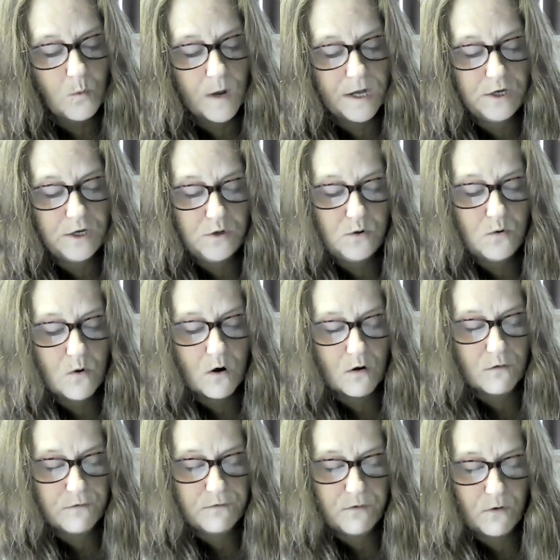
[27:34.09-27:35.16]
When
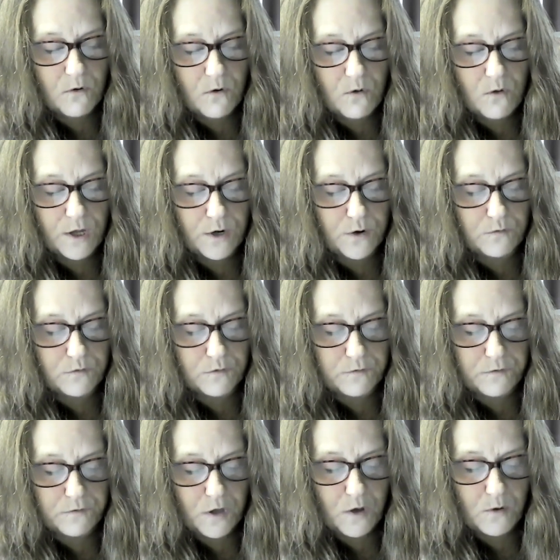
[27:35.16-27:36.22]
you are full and
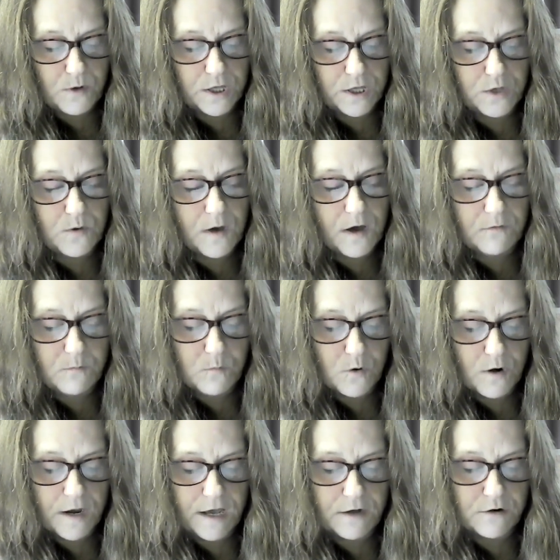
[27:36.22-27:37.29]
overflowing, you have
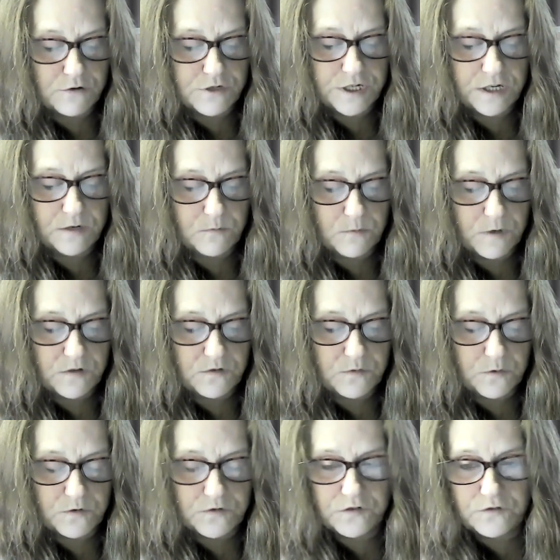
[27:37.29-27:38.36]
more energy and
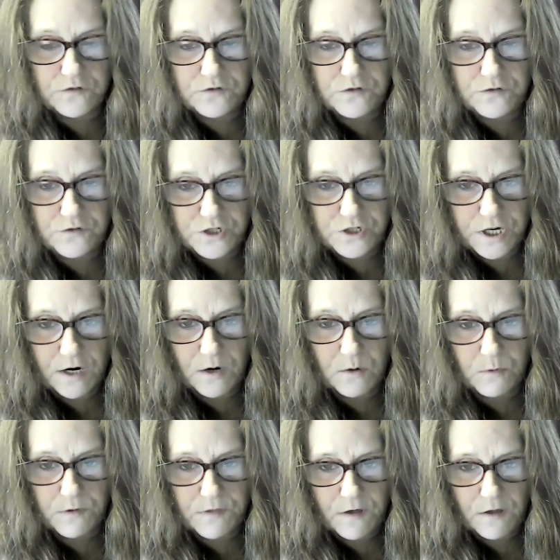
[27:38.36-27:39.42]
resources to
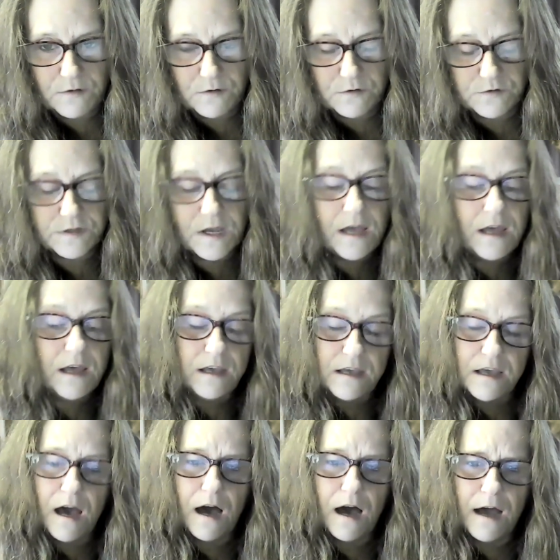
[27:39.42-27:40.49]
share with others.
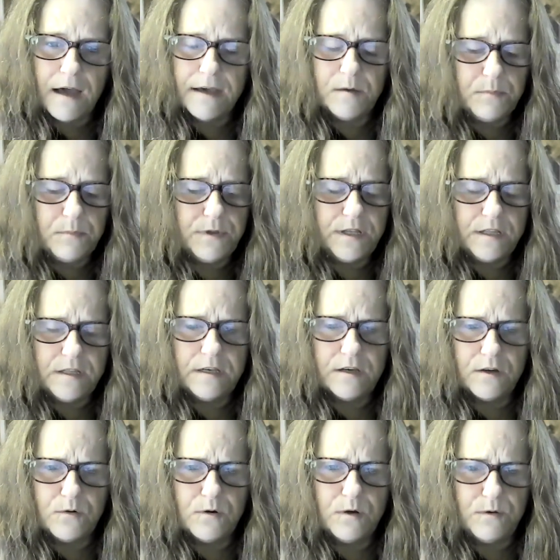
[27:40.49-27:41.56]
Yeah, I
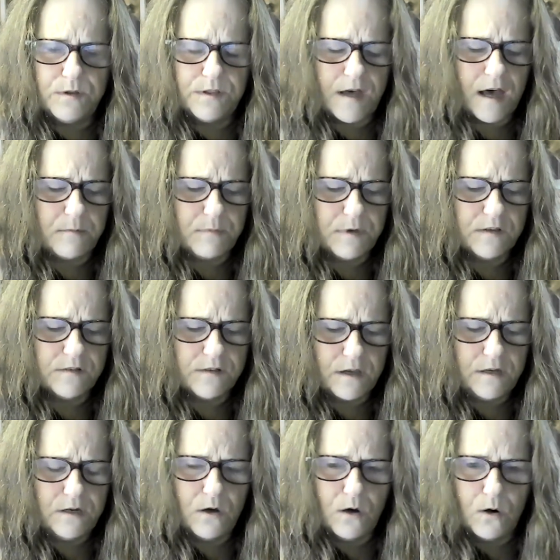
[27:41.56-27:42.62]
completely agree with that
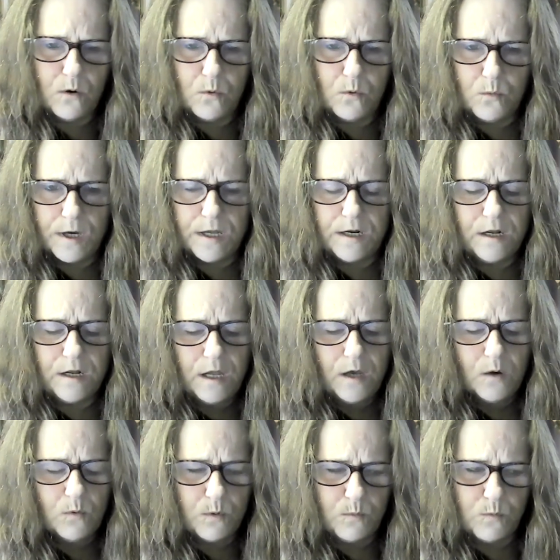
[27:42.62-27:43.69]
because I know when
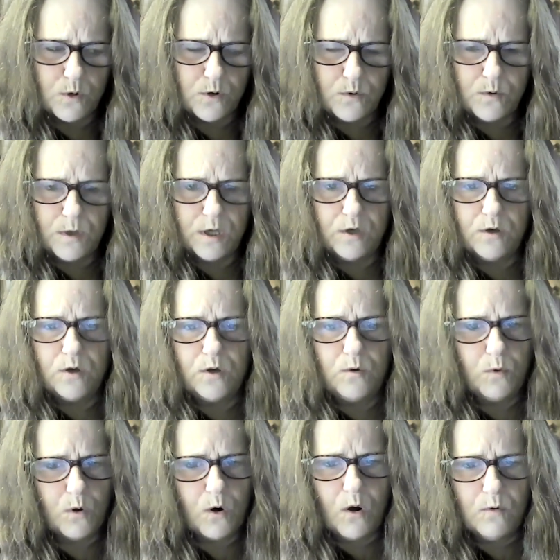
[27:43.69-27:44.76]
when we're doing
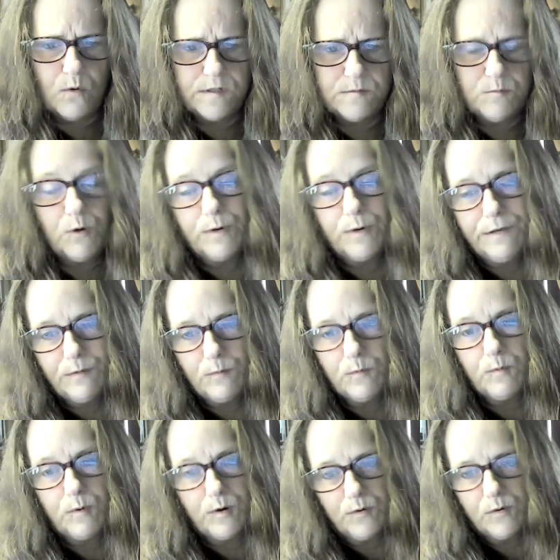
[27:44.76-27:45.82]
good, we're always well,
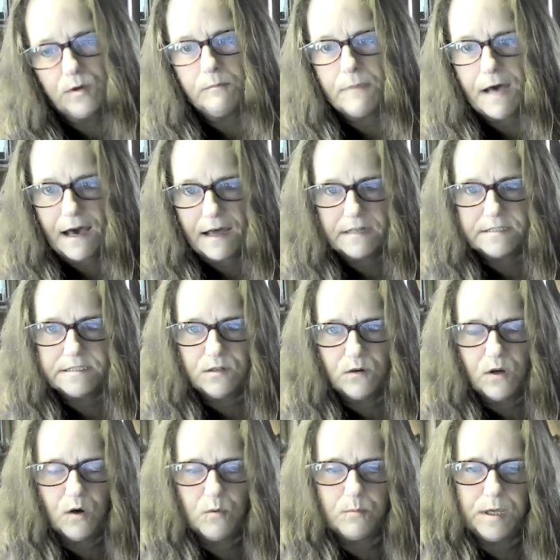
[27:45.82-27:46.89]
even when we're doing bad, I
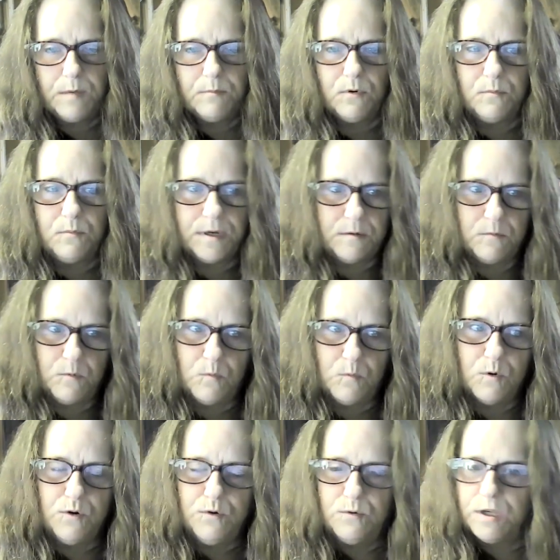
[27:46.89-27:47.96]
still help people. But
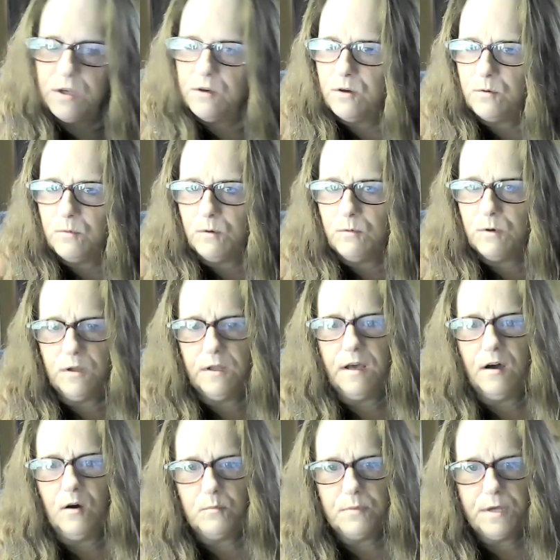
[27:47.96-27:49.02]
when we're doing good, we
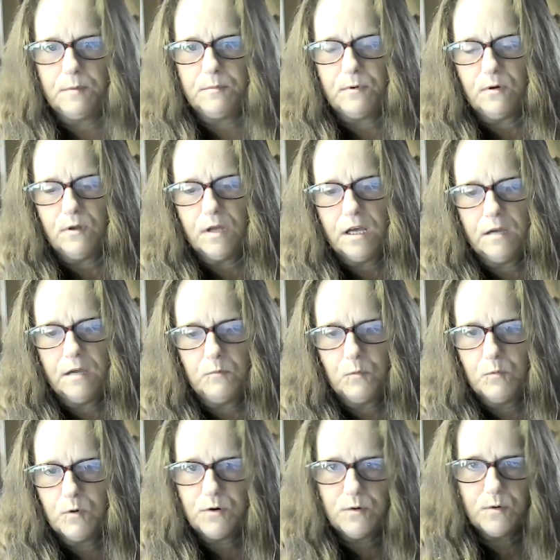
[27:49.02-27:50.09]
really help people.
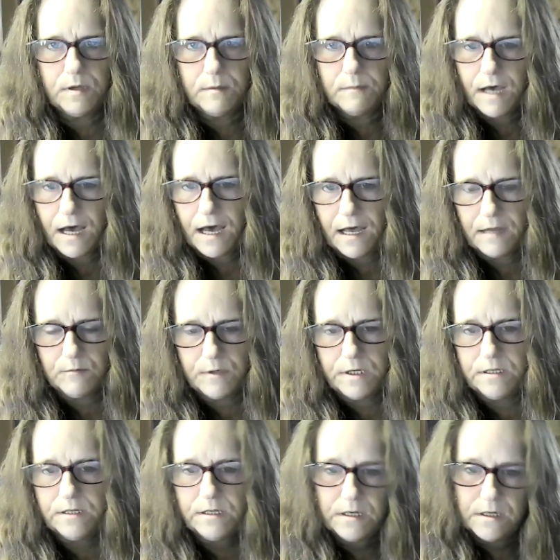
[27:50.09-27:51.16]
And when we're doing bad,
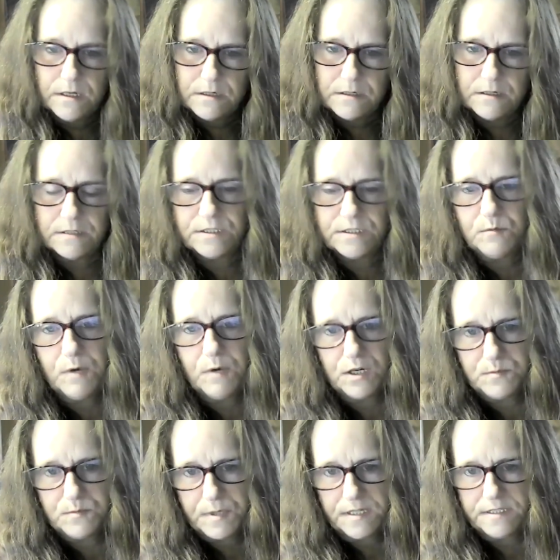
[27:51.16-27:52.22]
we not so
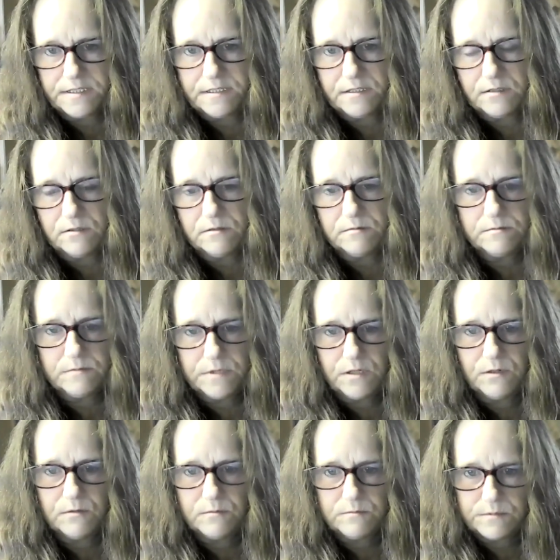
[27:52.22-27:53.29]
much, but I still,
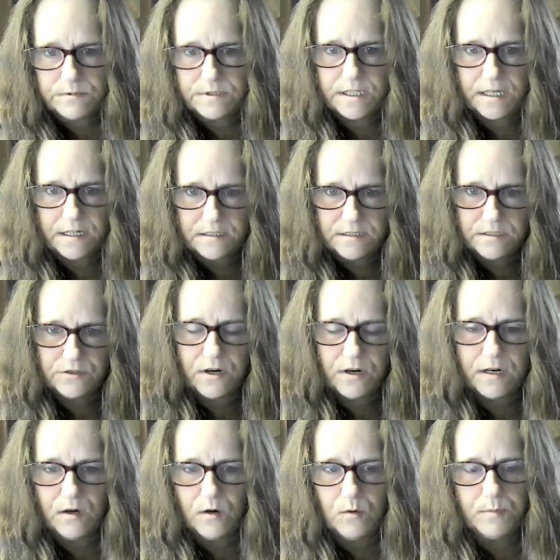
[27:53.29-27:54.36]
you know, tend to
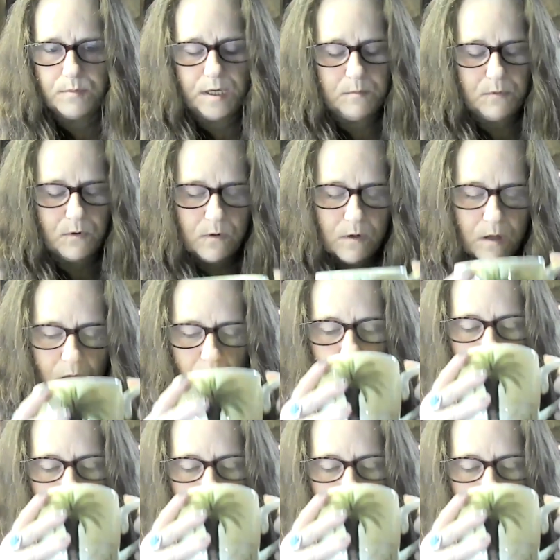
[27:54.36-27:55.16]
try to help people.